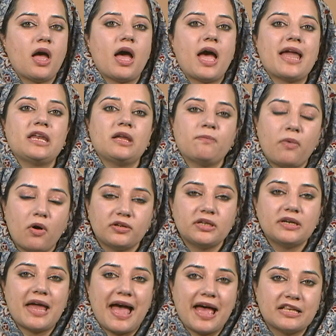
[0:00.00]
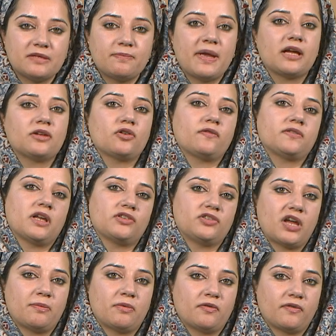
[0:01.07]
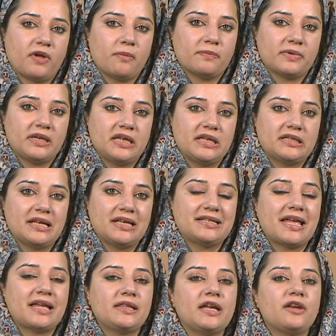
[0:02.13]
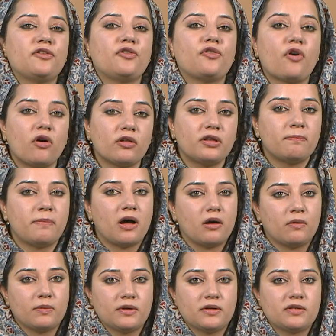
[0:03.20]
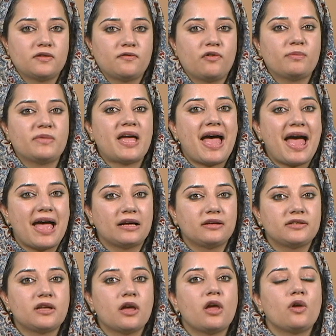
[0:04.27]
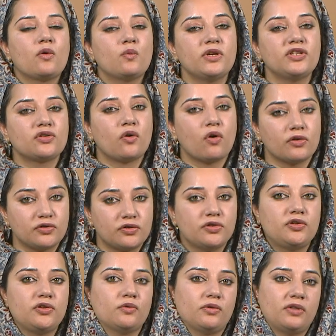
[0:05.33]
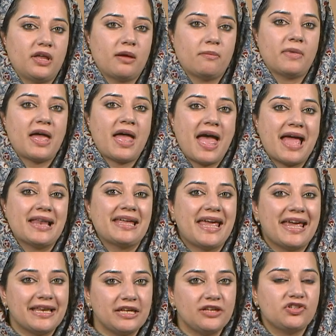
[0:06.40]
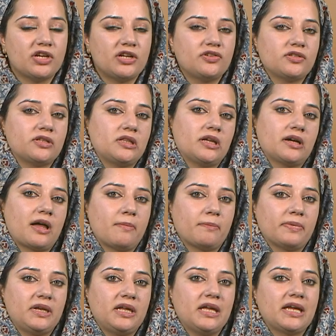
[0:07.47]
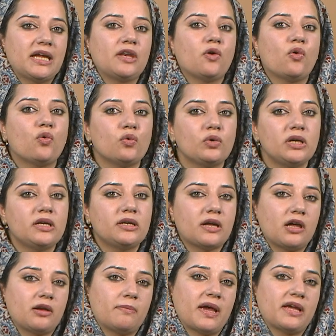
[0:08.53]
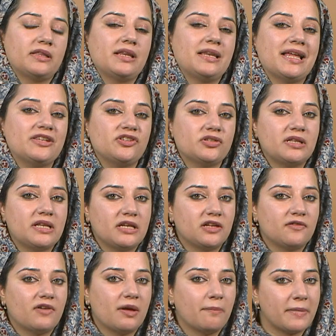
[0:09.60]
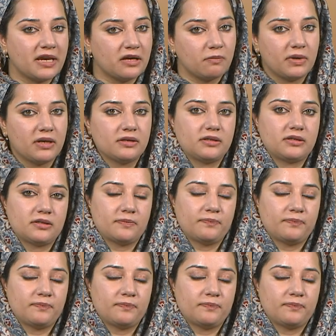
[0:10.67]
An important aspect of such type of companies is that they draw the powers from the acts which constitute them, and any changes in the company can only be done by the legislative amendments.